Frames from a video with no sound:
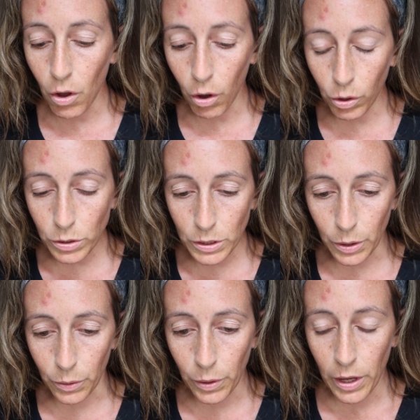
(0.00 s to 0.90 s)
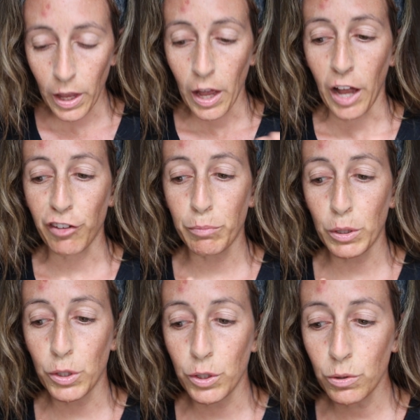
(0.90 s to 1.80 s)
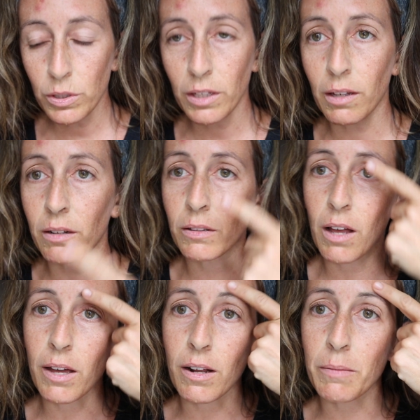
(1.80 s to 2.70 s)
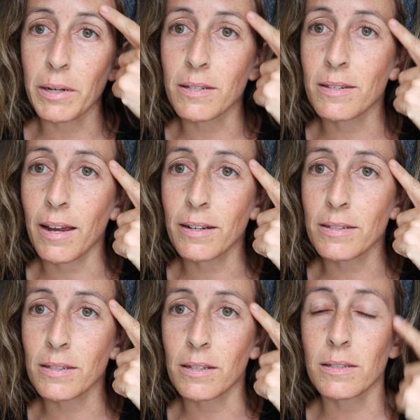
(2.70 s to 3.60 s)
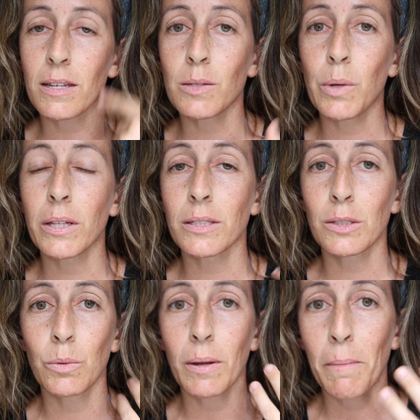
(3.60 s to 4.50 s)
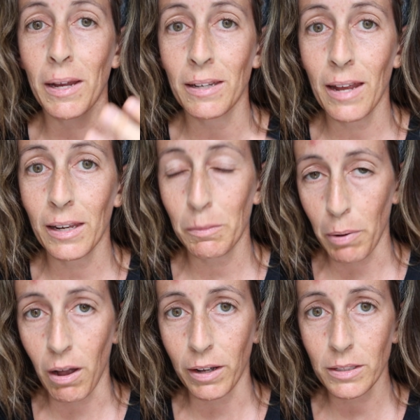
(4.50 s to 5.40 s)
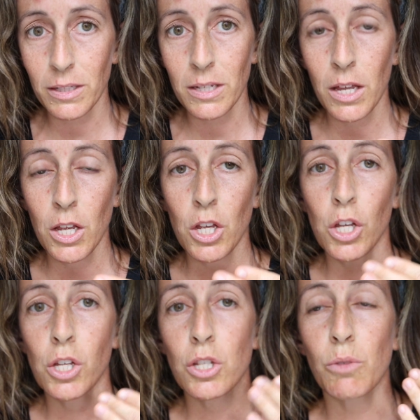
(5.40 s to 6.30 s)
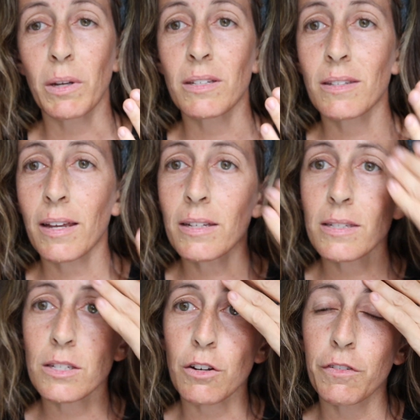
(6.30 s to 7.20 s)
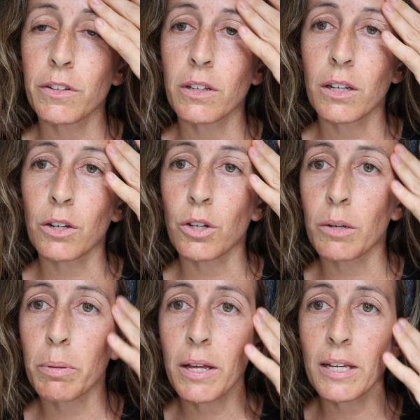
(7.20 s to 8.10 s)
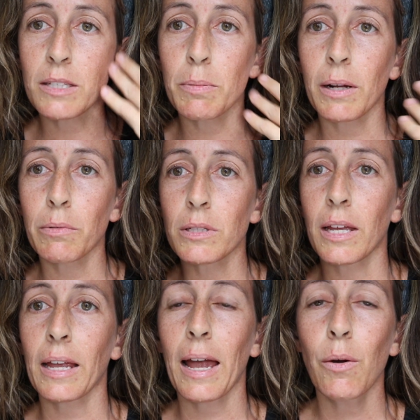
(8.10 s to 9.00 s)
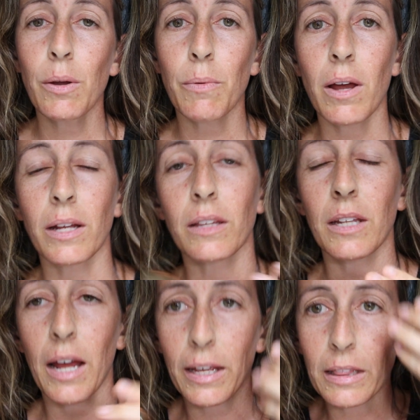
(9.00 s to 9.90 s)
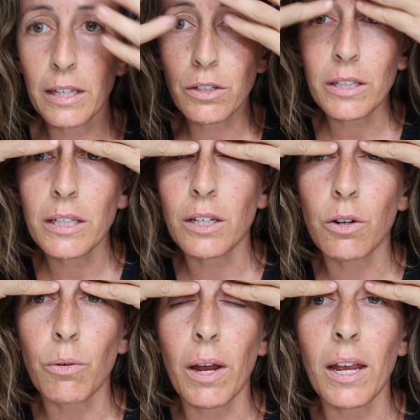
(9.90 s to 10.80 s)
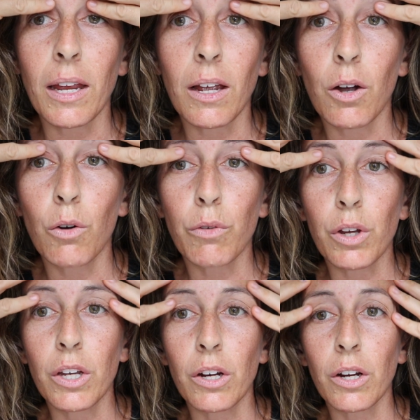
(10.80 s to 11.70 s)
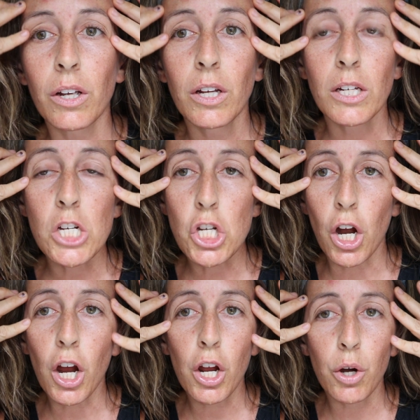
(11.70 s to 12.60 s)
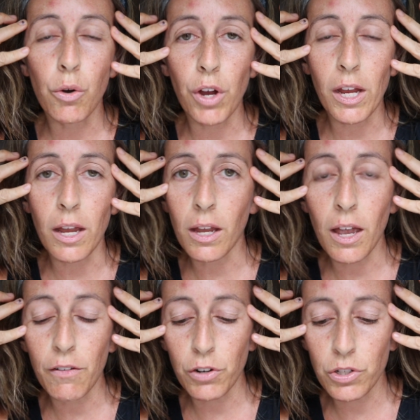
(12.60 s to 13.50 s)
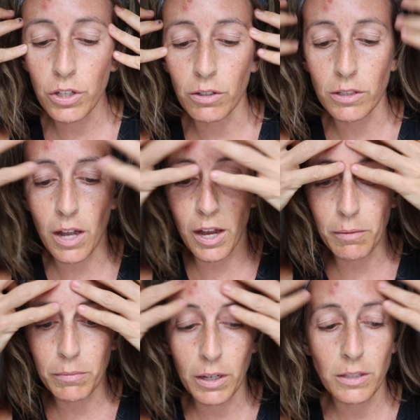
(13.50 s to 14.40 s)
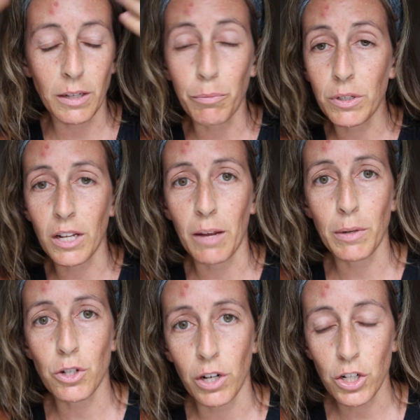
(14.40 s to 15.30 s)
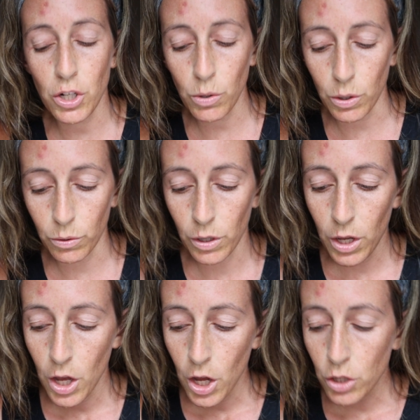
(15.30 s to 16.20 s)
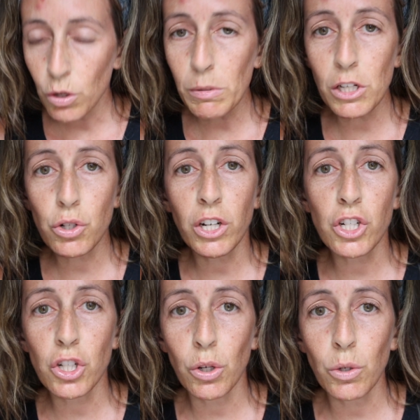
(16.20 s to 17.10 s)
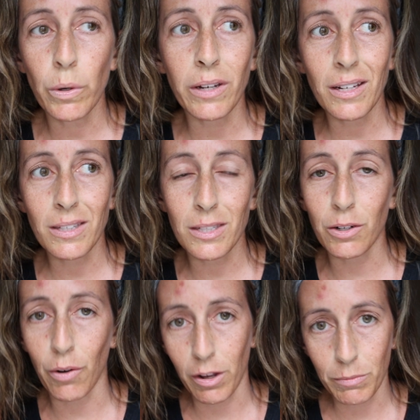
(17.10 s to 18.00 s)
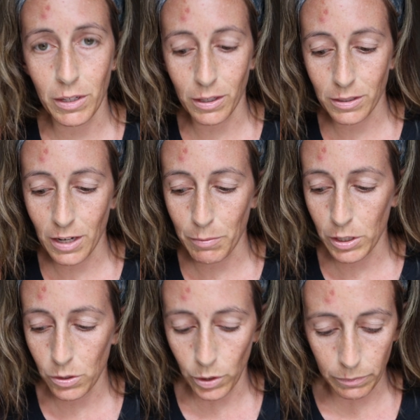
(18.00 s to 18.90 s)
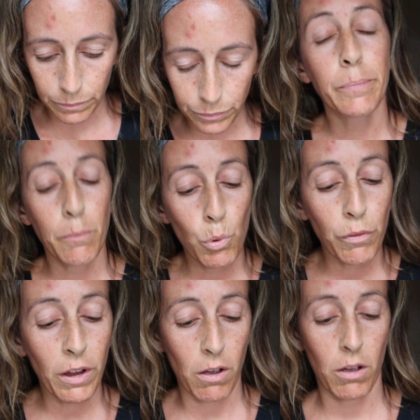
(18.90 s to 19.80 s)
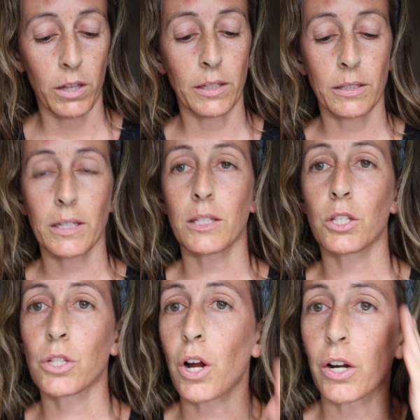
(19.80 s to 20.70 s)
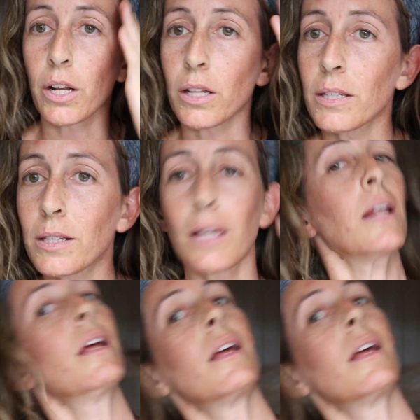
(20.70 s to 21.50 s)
Also, I've been using it a lot on my sinuses as well as doing my neti pot. So my sinuses are feeling in a good place, but I was like, how ironic that I literally get graying over here, dark graying every single time except the time I try to show you. So I'm going to try to show you on Instagram the next time I do it. Moving on, let's get started. Let's get